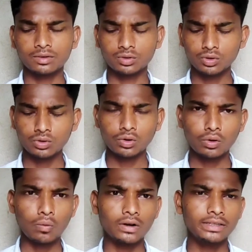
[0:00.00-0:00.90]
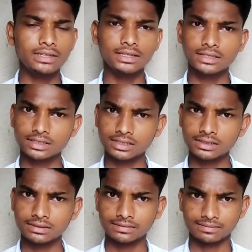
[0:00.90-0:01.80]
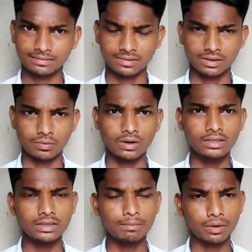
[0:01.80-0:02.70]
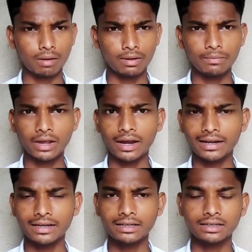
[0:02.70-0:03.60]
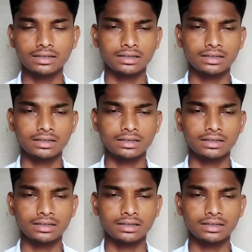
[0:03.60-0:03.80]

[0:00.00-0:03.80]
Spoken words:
Do you know what is the reason? What is the problem behind it?